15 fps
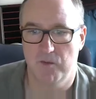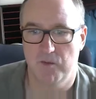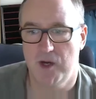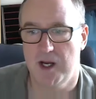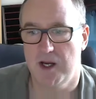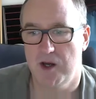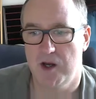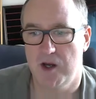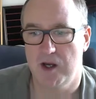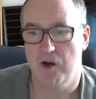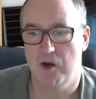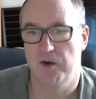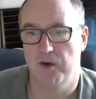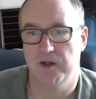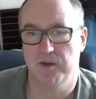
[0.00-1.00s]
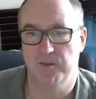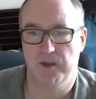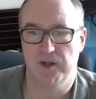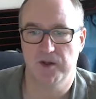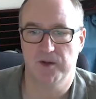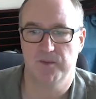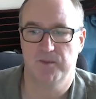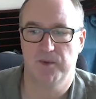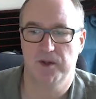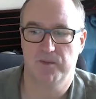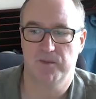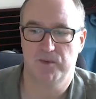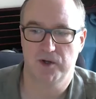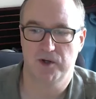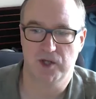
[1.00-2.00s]
Really early on in the in the in the
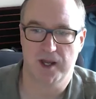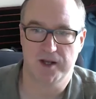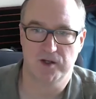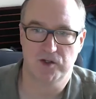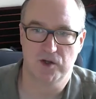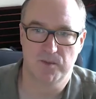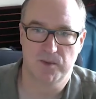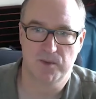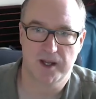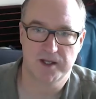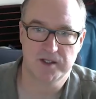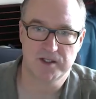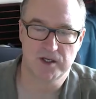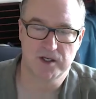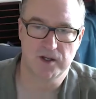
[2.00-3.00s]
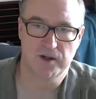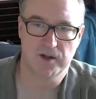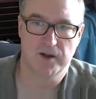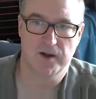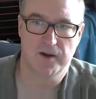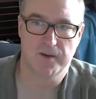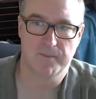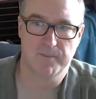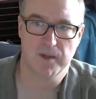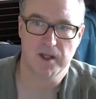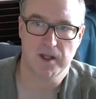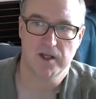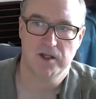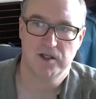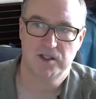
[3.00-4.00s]
project, John Plaster um,
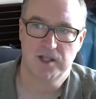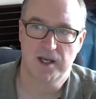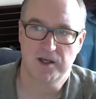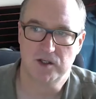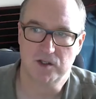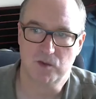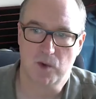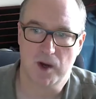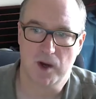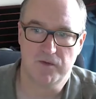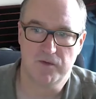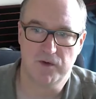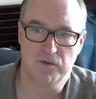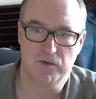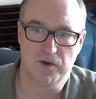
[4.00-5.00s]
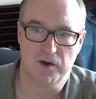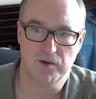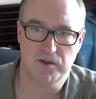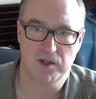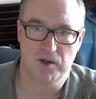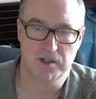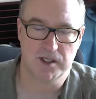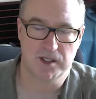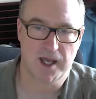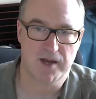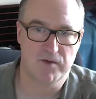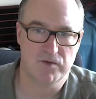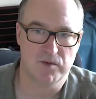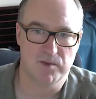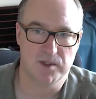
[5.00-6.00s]
sent us quite a few photos
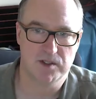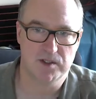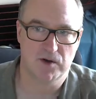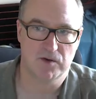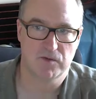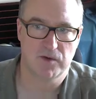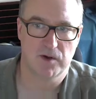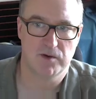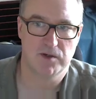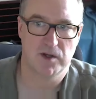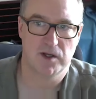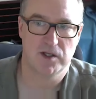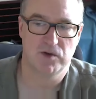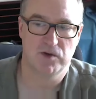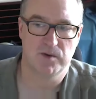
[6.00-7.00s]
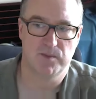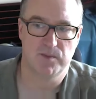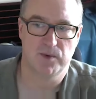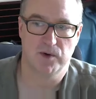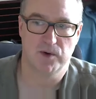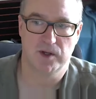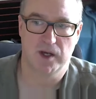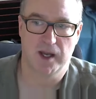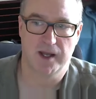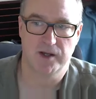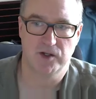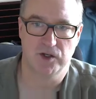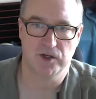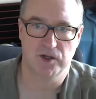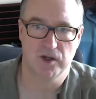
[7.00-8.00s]
again from his SOG photo history book
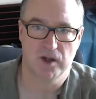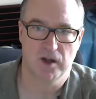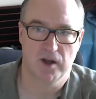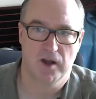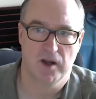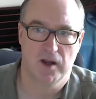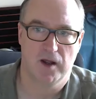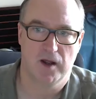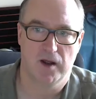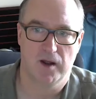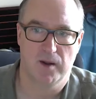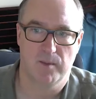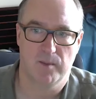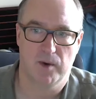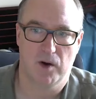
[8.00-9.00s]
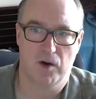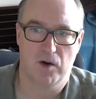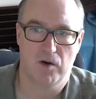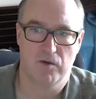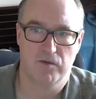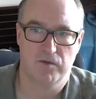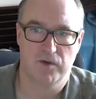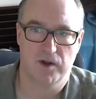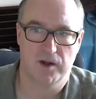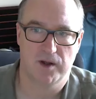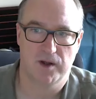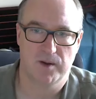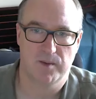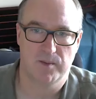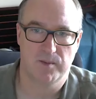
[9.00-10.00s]
collection um, of
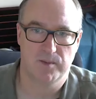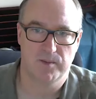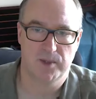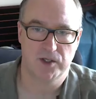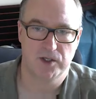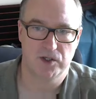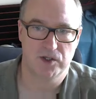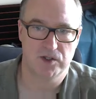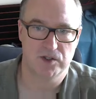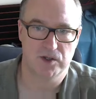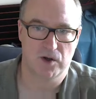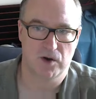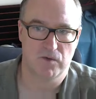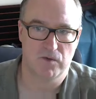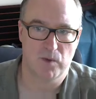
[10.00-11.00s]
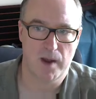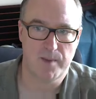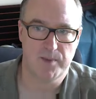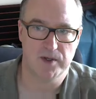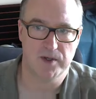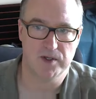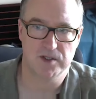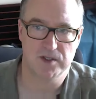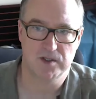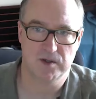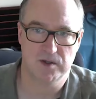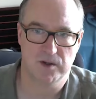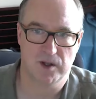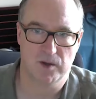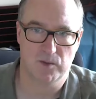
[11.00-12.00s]
um, pictures of weapons
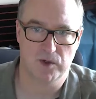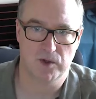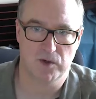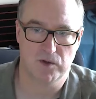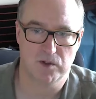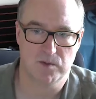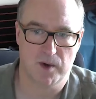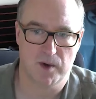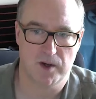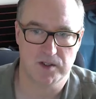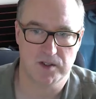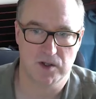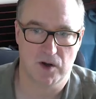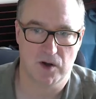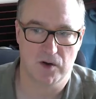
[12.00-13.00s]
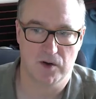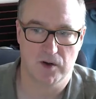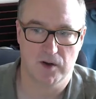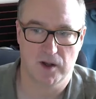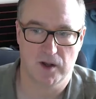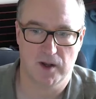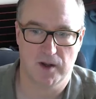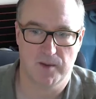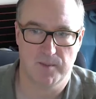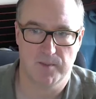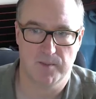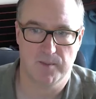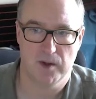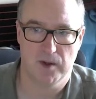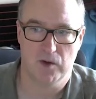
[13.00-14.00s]
that were used by SOG
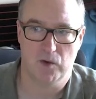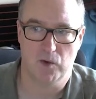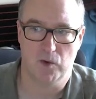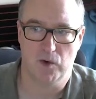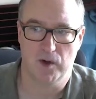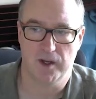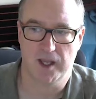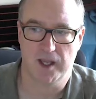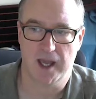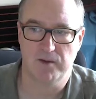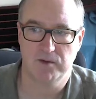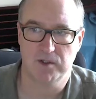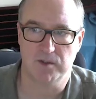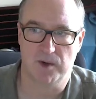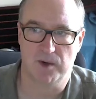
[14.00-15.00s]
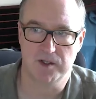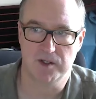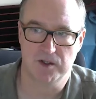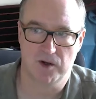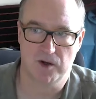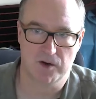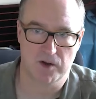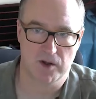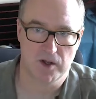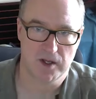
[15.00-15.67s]
um, or encountered by SOG